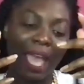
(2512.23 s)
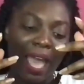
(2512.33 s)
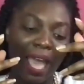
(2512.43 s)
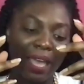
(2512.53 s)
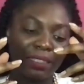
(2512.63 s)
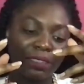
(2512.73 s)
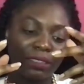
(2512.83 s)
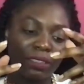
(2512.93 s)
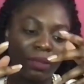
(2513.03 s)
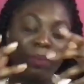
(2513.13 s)
and
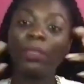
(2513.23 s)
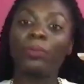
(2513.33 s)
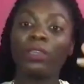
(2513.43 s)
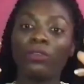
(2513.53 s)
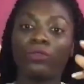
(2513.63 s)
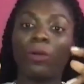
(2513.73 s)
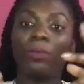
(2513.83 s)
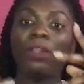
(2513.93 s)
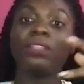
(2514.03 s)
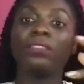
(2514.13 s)
me being from
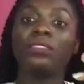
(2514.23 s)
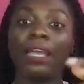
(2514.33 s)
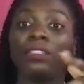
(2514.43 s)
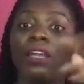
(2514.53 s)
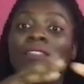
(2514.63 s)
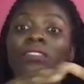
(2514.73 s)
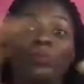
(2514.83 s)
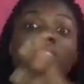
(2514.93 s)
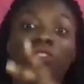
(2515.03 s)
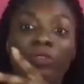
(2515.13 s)
London and a
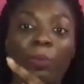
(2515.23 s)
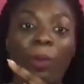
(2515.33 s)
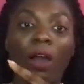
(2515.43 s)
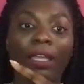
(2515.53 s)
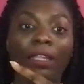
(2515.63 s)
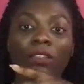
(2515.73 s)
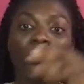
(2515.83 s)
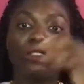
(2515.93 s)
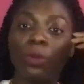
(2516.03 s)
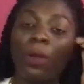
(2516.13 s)
specific part in London as
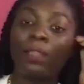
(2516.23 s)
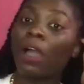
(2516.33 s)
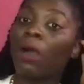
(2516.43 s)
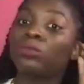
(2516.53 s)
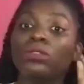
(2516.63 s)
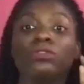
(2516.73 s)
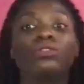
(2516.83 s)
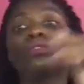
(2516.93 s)
well, and that comes with so